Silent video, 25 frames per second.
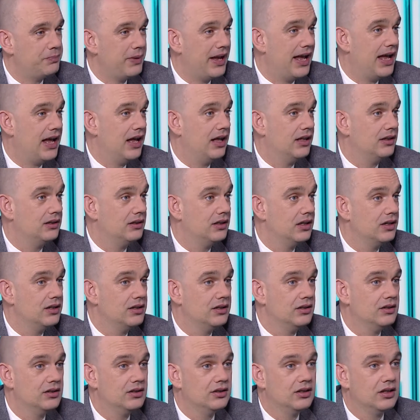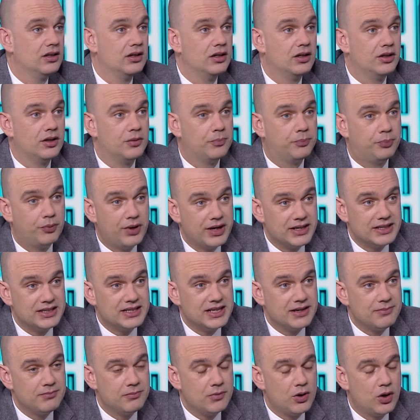better than the
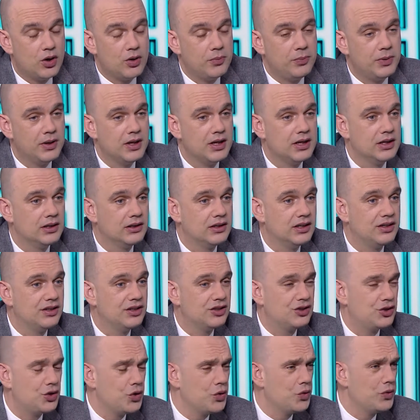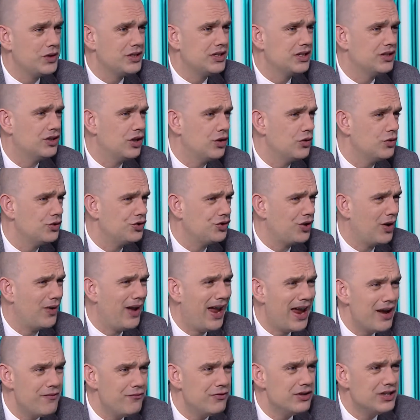Brexit mob, than the Tories and Donald Trump.
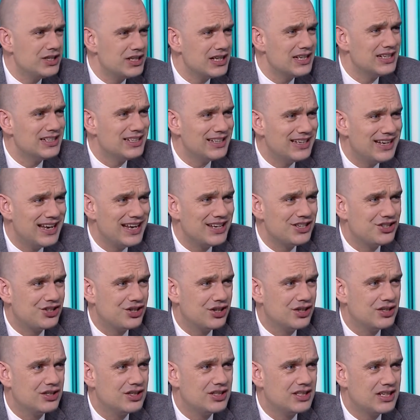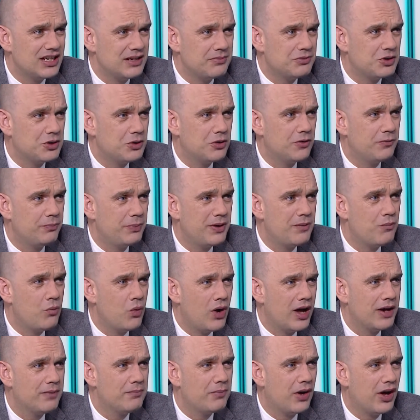Every single election seemed to have been
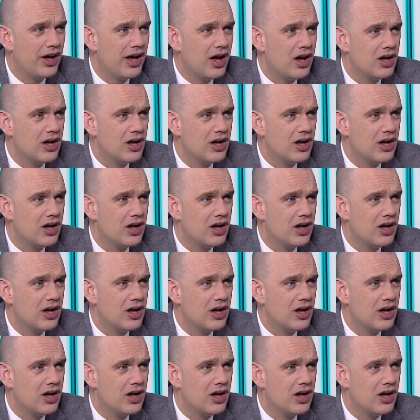won by